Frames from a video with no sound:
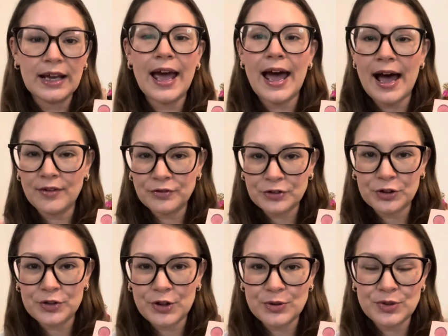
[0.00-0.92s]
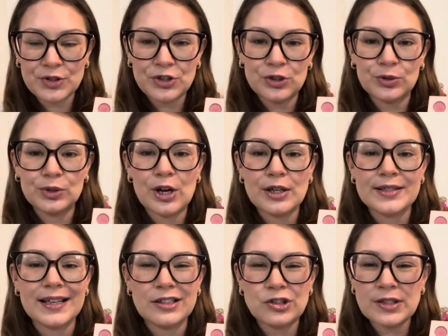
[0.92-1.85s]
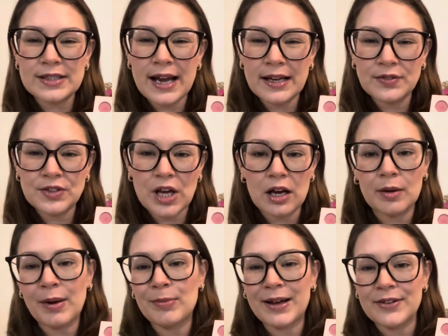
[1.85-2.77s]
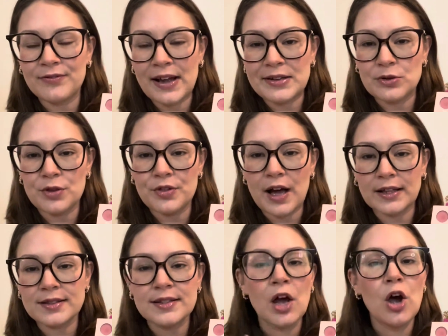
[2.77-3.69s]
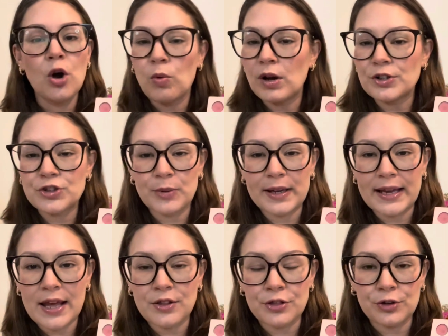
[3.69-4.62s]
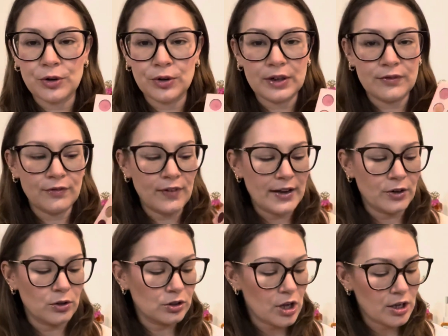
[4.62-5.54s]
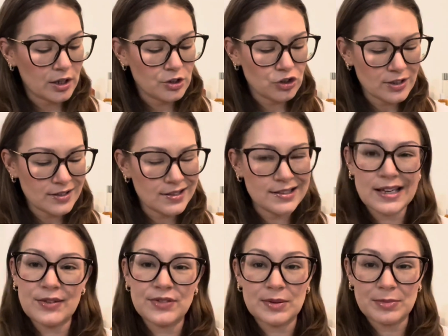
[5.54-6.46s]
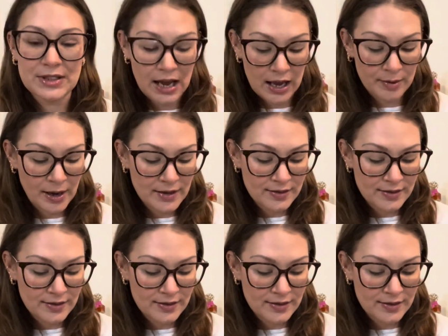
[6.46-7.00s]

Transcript: after those 2 looks and just kind of talk about my final thoughts while doing a 3rd and final look, just to save some time, I